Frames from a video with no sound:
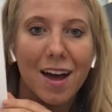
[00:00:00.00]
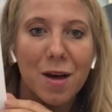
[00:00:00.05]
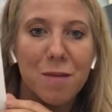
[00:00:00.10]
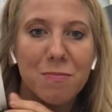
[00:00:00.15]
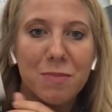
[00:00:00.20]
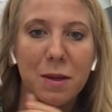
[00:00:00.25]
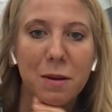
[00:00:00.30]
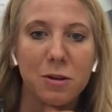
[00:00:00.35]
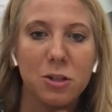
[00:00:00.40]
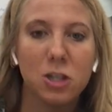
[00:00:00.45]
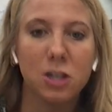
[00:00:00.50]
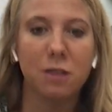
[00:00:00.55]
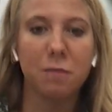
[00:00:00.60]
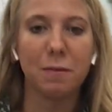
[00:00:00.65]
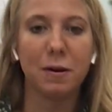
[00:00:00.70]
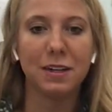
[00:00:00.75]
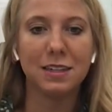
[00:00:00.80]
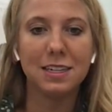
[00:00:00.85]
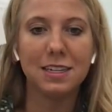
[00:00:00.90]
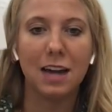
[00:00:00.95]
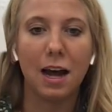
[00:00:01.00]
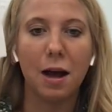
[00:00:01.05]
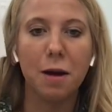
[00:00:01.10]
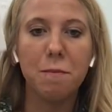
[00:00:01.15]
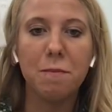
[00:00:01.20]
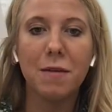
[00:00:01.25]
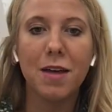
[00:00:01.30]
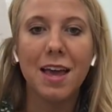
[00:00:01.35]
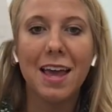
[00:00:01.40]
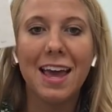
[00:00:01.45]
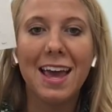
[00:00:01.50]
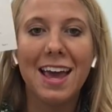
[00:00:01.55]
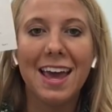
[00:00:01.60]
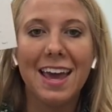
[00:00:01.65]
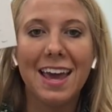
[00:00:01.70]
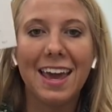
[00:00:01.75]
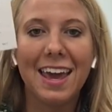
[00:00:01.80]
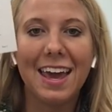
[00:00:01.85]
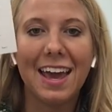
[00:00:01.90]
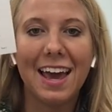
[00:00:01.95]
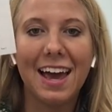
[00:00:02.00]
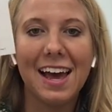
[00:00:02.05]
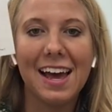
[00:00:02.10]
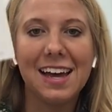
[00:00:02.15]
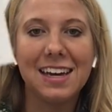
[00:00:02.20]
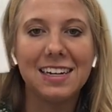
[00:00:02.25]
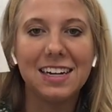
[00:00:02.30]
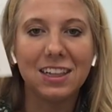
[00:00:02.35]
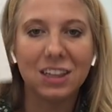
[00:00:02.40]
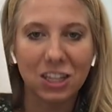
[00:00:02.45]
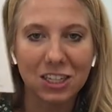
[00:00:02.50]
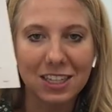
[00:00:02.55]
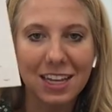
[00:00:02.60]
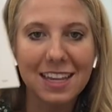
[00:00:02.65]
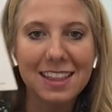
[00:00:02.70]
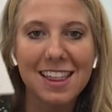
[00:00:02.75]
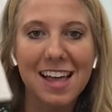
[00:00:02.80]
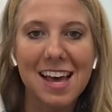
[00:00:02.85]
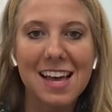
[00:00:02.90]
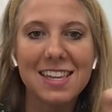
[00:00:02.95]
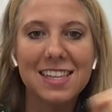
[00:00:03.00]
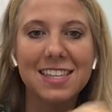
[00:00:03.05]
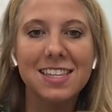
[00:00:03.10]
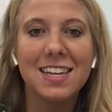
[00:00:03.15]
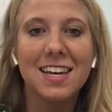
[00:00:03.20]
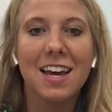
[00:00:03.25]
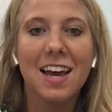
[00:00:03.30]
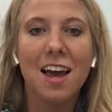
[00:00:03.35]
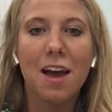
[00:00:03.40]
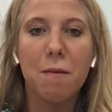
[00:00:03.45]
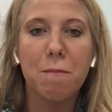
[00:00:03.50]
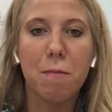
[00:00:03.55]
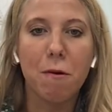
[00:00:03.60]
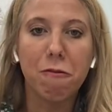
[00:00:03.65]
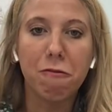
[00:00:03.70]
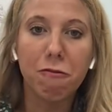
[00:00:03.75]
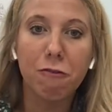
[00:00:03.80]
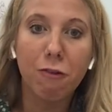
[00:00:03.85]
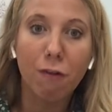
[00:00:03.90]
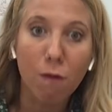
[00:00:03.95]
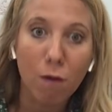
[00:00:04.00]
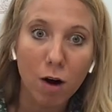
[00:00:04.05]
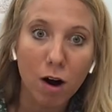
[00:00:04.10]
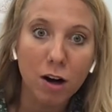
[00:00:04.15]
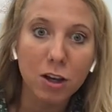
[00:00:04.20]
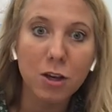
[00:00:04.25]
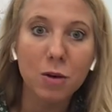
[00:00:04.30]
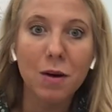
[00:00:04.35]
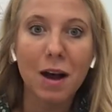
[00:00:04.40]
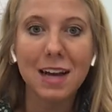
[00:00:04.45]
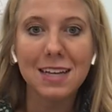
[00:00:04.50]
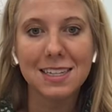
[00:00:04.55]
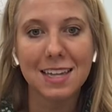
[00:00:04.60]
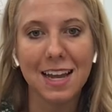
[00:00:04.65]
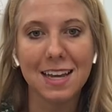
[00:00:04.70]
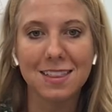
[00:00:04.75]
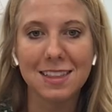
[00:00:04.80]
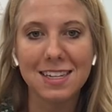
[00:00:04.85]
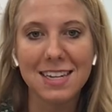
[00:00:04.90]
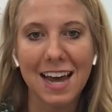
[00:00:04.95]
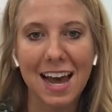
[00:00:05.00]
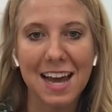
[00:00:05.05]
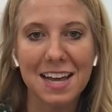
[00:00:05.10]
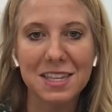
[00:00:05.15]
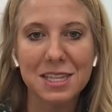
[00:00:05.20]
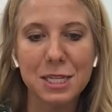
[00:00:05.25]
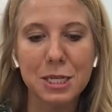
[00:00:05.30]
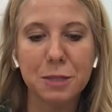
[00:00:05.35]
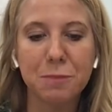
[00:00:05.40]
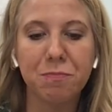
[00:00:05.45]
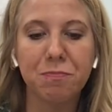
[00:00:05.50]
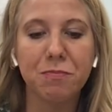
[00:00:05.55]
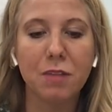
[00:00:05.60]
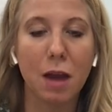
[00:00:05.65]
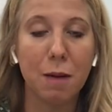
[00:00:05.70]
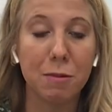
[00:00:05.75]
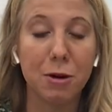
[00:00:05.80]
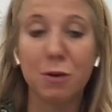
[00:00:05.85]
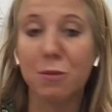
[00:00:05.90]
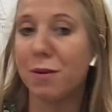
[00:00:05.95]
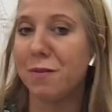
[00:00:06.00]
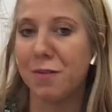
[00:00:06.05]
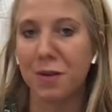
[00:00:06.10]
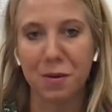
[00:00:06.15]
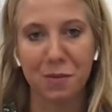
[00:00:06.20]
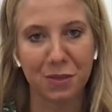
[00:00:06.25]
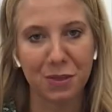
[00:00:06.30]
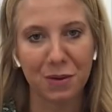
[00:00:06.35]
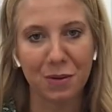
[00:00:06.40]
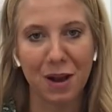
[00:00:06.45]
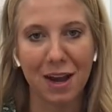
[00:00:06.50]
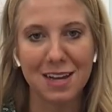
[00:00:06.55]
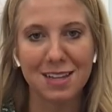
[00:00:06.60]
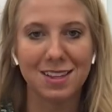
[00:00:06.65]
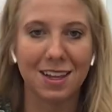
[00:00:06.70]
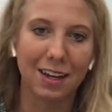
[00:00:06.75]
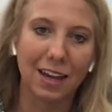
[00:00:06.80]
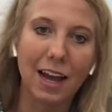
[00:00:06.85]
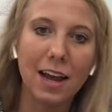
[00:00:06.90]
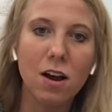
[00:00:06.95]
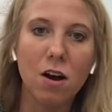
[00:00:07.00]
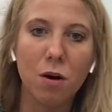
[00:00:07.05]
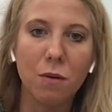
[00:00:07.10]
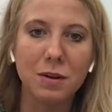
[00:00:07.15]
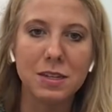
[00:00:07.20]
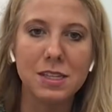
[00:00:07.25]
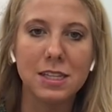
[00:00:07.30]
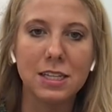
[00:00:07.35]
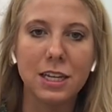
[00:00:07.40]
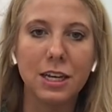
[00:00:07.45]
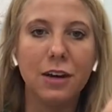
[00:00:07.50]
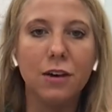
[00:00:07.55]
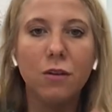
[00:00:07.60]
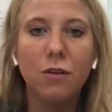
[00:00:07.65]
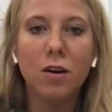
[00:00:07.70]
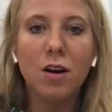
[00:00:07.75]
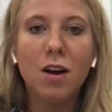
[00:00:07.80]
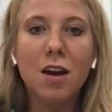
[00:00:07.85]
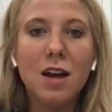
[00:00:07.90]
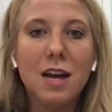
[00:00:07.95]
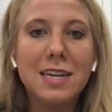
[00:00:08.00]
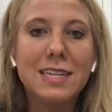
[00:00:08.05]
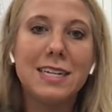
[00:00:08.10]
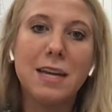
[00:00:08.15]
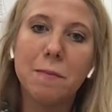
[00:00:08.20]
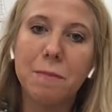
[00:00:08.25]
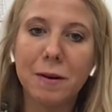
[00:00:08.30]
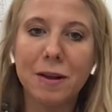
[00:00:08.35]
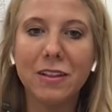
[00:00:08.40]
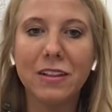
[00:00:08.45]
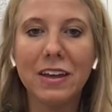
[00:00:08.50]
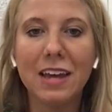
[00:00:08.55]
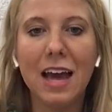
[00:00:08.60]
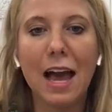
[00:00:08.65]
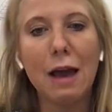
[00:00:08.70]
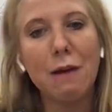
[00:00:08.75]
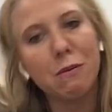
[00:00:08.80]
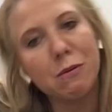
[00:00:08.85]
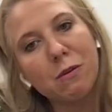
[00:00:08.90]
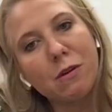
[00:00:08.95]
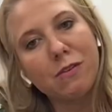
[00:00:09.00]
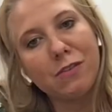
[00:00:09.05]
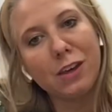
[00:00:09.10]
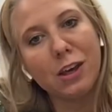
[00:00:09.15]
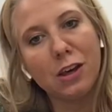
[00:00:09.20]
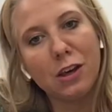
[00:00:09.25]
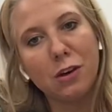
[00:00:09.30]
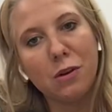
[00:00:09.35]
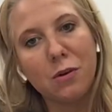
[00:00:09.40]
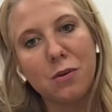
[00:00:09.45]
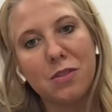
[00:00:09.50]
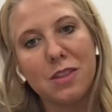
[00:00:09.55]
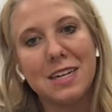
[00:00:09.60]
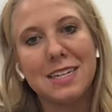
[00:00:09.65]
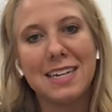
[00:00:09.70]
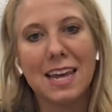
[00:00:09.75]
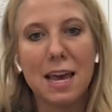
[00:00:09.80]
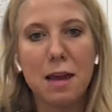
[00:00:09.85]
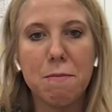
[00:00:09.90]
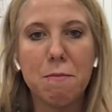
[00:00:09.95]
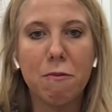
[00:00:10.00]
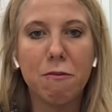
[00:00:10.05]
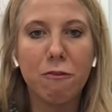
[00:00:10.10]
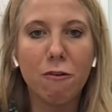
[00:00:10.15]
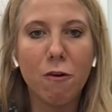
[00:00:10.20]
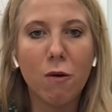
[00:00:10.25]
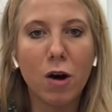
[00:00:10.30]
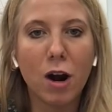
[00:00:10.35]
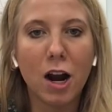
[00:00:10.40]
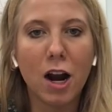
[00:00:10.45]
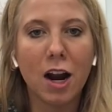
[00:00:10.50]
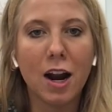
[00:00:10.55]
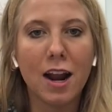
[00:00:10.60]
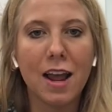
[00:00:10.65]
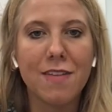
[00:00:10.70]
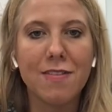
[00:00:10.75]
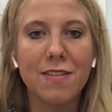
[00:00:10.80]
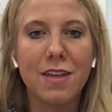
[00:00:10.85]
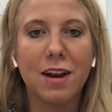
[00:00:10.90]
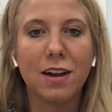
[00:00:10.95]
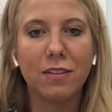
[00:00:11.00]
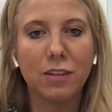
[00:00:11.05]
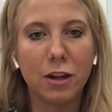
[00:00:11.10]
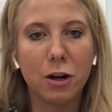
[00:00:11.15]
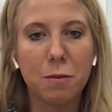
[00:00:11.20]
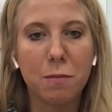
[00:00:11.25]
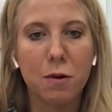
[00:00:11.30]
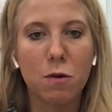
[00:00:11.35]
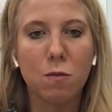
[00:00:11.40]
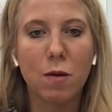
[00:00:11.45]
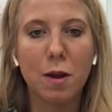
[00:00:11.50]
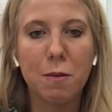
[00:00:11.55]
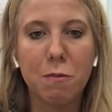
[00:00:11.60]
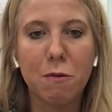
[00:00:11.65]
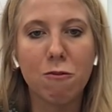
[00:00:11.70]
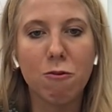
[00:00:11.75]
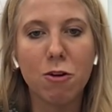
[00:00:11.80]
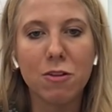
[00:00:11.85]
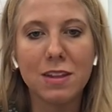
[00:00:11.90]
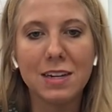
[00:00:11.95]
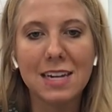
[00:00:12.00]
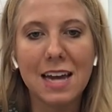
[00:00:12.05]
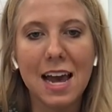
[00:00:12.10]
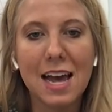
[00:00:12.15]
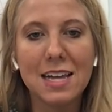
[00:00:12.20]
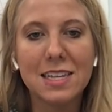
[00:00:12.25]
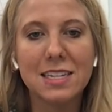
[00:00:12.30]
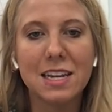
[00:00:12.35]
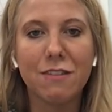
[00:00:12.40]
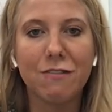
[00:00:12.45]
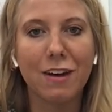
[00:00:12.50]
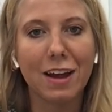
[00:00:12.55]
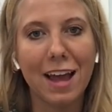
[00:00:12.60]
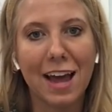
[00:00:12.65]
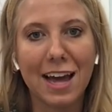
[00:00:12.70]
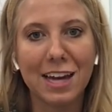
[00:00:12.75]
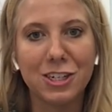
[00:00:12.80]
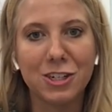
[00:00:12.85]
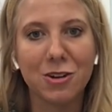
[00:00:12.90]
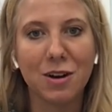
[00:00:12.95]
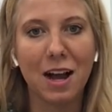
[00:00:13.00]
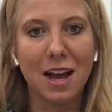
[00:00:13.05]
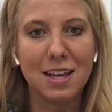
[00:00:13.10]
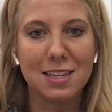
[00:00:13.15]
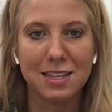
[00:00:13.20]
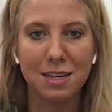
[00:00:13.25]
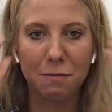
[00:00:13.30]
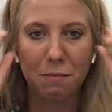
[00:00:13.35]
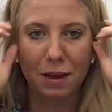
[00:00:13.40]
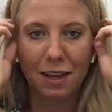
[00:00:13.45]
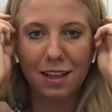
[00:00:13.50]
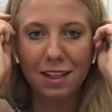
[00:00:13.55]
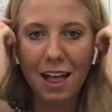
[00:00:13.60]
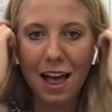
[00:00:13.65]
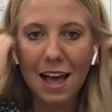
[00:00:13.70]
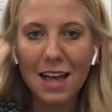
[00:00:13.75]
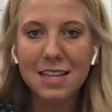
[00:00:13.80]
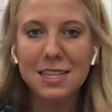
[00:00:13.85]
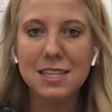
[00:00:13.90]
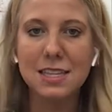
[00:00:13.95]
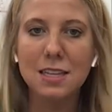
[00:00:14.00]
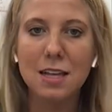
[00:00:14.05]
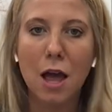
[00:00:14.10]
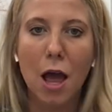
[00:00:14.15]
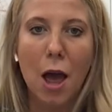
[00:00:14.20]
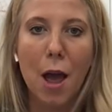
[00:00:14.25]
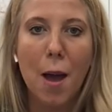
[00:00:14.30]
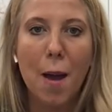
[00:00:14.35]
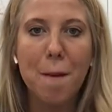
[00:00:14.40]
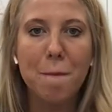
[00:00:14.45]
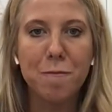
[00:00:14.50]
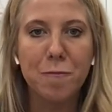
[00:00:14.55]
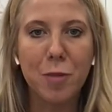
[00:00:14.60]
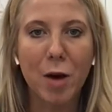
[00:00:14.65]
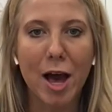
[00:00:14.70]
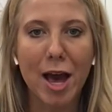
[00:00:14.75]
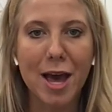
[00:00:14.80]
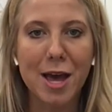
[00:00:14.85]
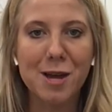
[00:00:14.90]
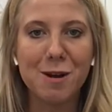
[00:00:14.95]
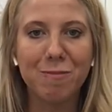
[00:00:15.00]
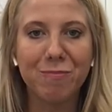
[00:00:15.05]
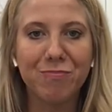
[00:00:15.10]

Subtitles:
They should have picked it up. And it looks like this. Before you guys take the test, I'm going to review with you guys like I always do. Typically, I would review the day before and then a little bit right before the test if I had you guys in my class. But